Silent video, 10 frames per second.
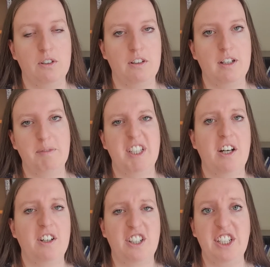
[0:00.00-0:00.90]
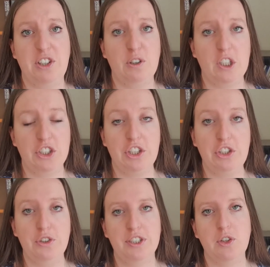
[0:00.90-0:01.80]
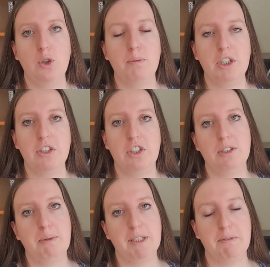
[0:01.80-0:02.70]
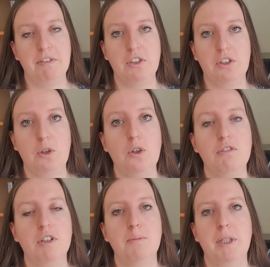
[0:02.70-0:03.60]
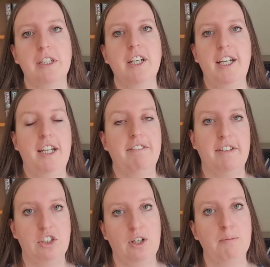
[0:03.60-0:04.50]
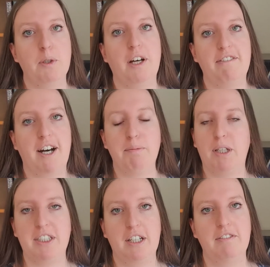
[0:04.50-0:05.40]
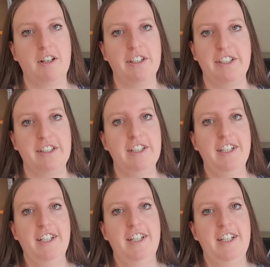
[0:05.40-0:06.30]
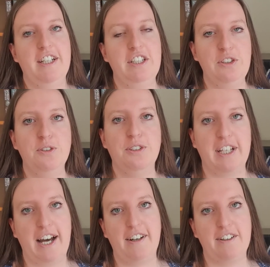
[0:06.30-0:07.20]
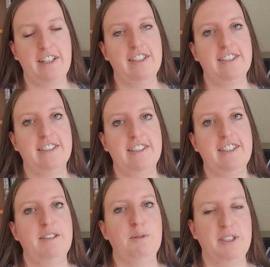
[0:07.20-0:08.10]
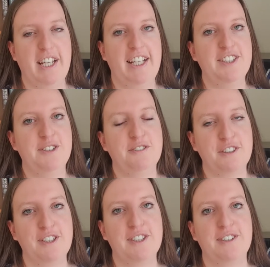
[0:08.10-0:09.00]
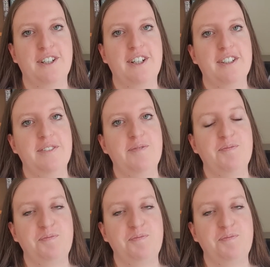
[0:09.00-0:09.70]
hardly go onto the news at all because it just makes me feel so awful. But if, for example, I find myself on a news outlet, it will tend to focus on